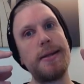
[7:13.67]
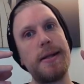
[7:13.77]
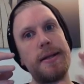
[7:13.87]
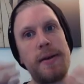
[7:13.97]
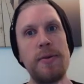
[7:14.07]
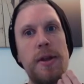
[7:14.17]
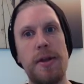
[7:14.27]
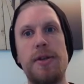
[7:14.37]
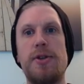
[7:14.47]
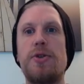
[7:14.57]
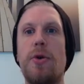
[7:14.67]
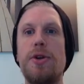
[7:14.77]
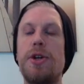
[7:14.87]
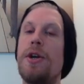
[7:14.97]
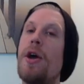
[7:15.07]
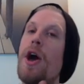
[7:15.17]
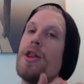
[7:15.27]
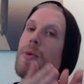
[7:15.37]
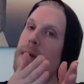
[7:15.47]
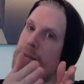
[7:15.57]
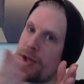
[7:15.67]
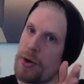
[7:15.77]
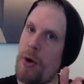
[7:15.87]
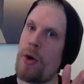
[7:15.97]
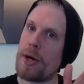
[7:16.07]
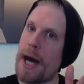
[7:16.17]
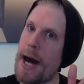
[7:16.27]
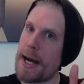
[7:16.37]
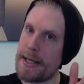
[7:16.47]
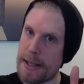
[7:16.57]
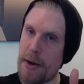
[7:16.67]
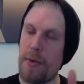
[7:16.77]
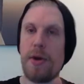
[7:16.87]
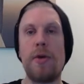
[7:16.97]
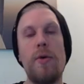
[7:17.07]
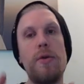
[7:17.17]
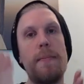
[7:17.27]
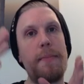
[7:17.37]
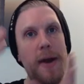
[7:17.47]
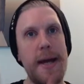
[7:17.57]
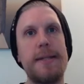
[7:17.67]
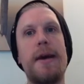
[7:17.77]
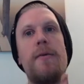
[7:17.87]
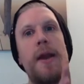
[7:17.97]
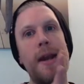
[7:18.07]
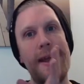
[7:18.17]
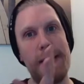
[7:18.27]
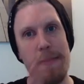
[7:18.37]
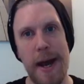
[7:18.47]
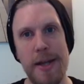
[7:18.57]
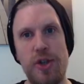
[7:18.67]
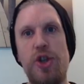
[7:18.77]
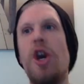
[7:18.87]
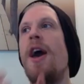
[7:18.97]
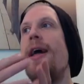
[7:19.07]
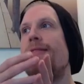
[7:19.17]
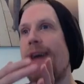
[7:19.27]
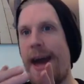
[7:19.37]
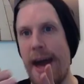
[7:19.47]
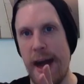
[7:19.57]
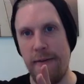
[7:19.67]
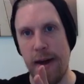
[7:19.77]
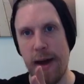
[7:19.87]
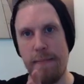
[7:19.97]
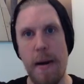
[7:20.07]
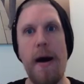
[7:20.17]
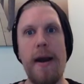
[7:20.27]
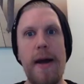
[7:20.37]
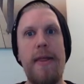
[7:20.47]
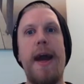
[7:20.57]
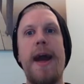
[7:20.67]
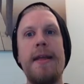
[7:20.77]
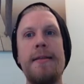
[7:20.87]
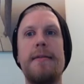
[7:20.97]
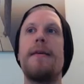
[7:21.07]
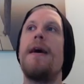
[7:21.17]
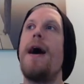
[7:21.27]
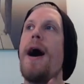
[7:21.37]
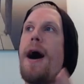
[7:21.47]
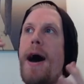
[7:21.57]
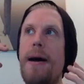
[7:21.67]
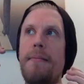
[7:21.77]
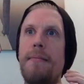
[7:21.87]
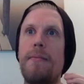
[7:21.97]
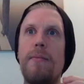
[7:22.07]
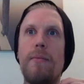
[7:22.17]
the sound of the distortion, the way the song carries out, you know, the breakdown into the bridge, the heavy part at the end, um,